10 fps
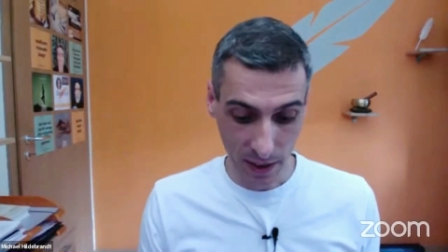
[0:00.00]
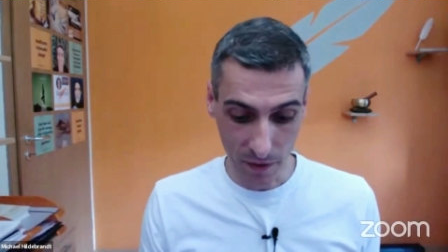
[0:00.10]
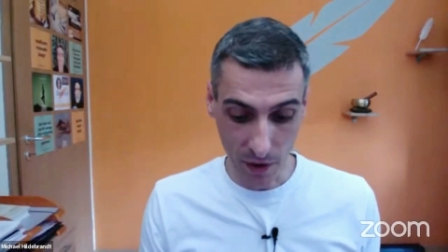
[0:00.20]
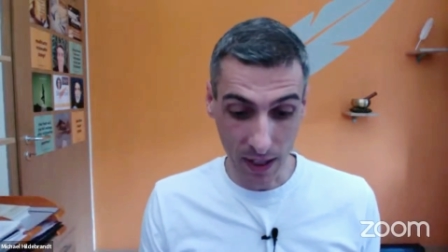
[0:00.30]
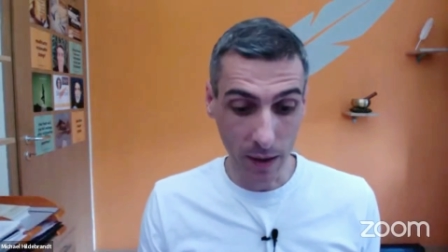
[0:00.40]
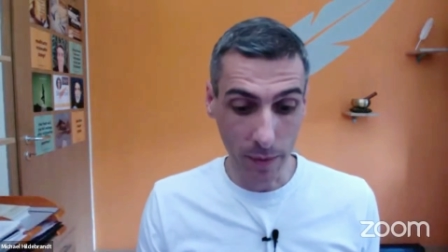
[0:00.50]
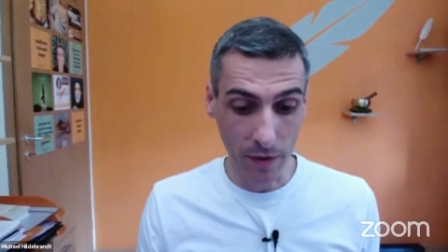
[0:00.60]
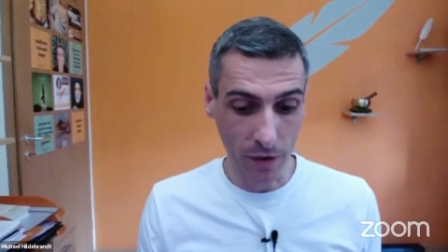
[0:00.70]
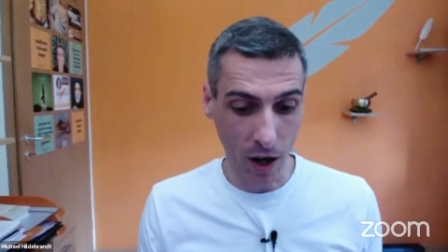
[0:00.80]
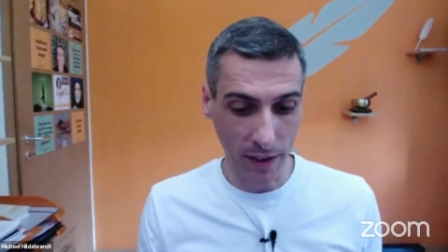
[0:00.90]
This
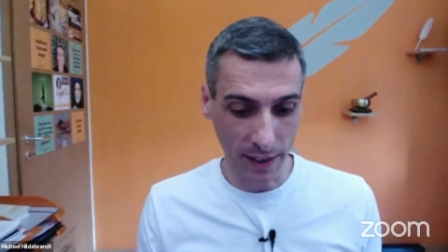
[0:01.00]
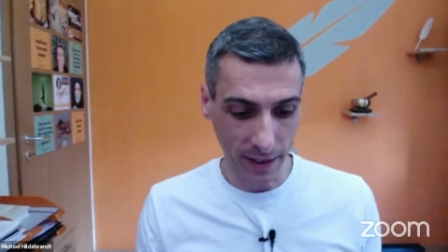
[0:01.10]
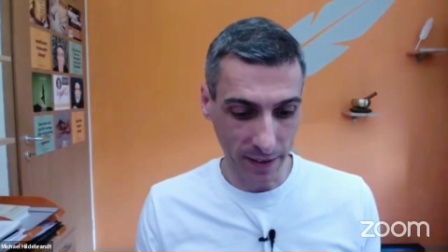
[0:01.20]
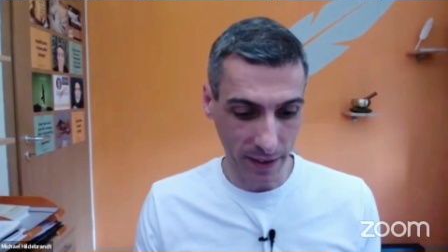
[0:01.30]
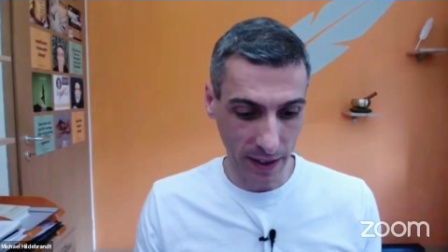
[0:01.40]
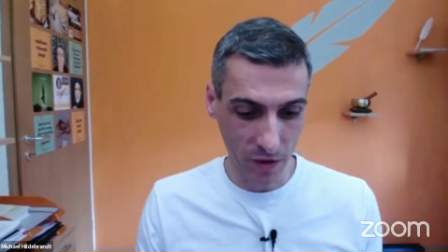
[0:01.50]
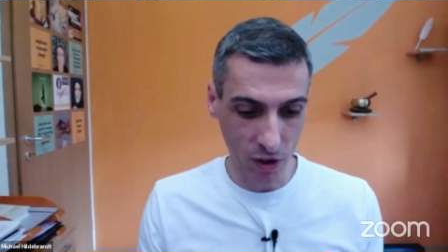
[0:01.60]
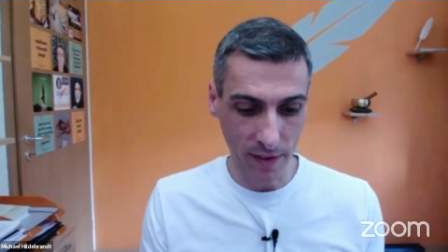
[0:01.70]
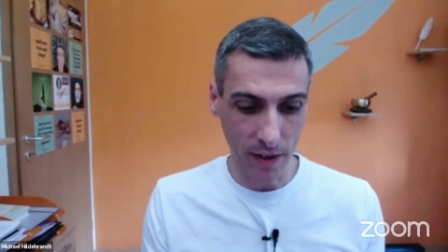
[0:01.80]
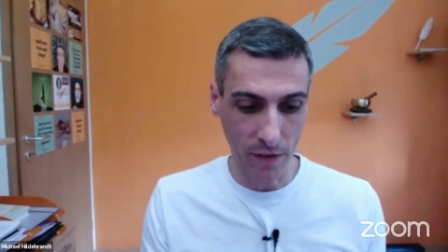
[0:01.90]
is the sleep
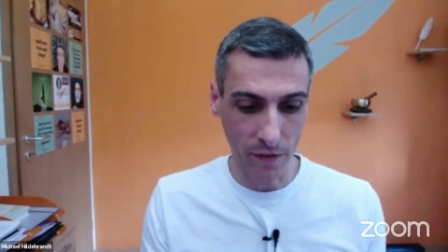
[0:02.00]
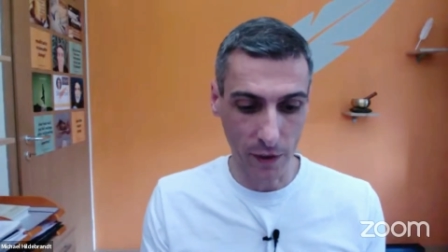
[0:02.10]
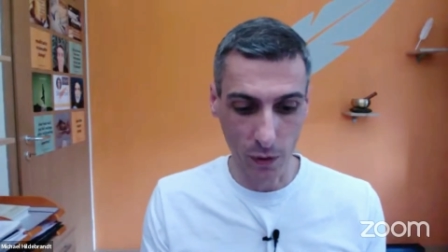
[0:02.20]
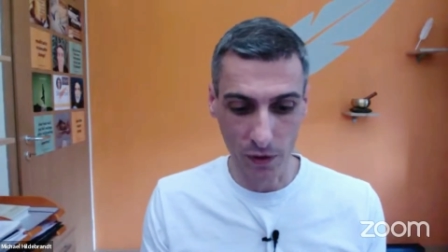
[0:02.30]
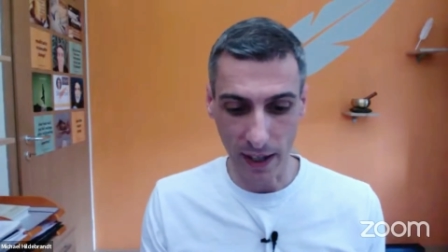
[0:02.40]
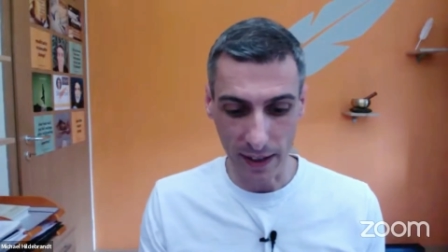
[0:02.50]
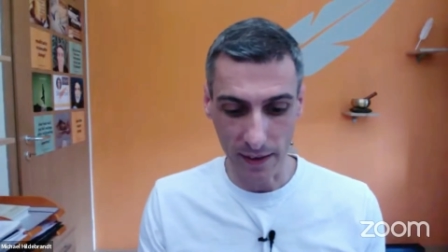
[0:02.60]
map, and